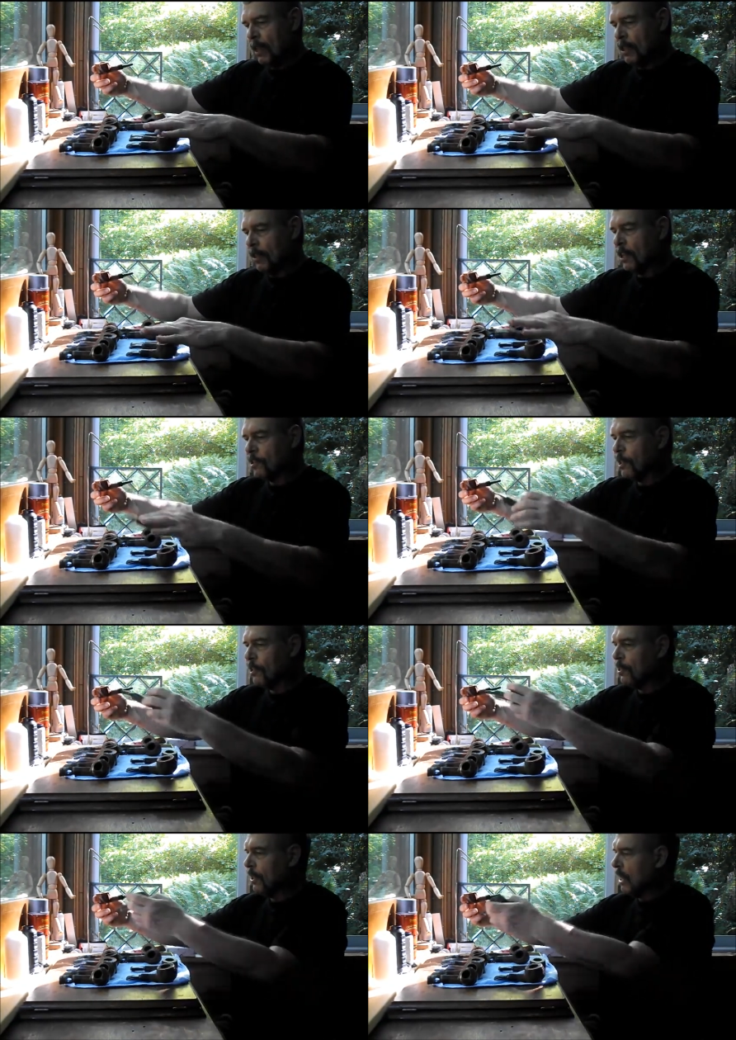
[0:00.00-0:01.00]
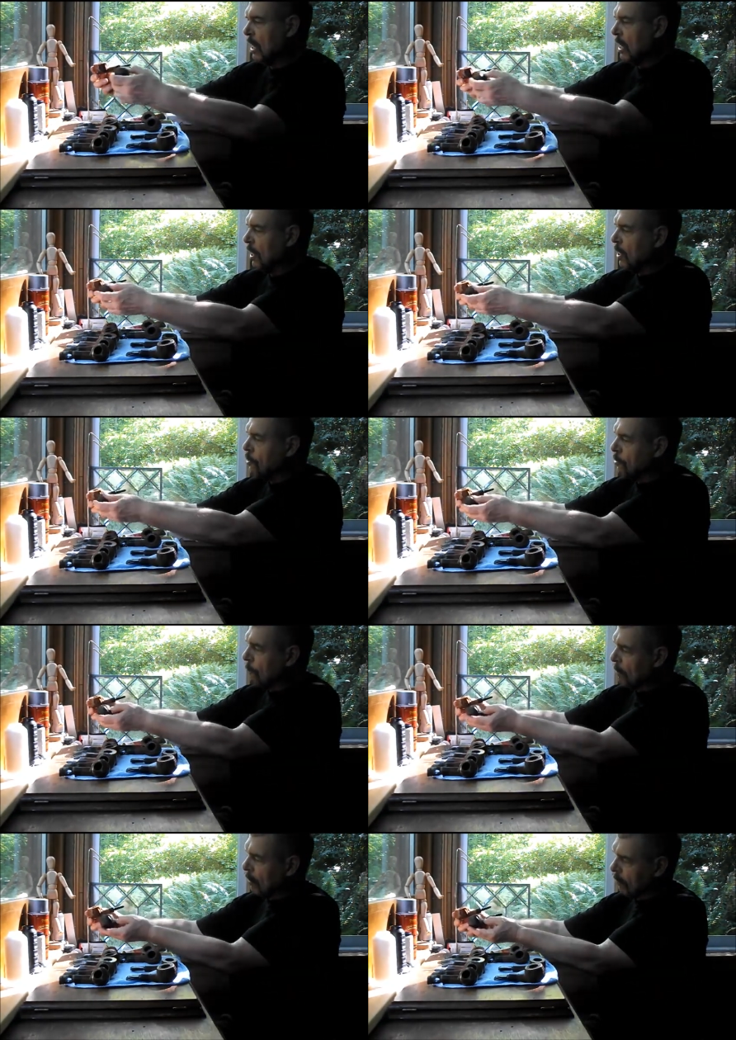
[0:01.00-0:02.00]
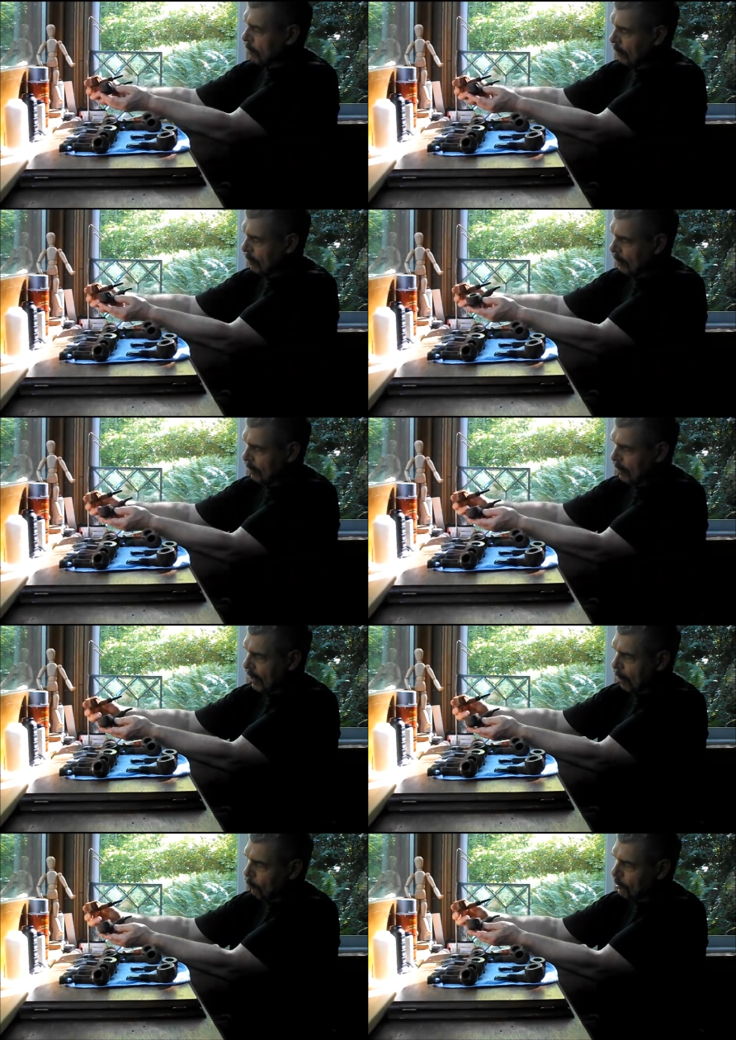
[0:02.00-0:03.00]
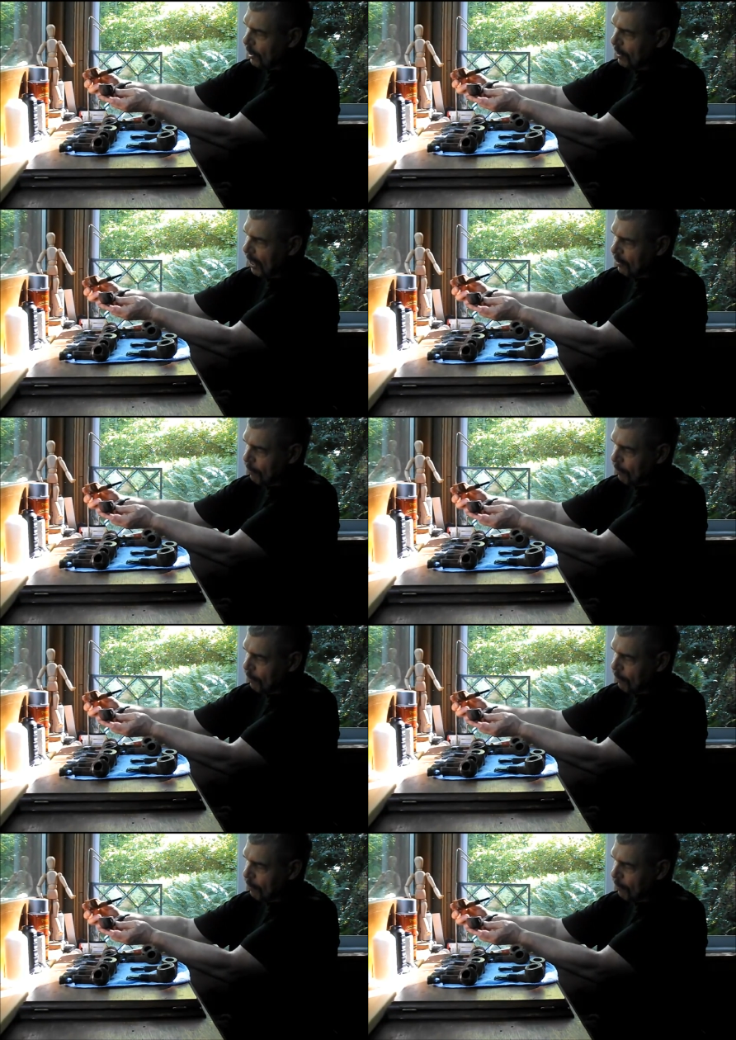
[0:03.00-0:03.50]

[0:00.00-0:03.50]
And then this is the CustomBilt that was in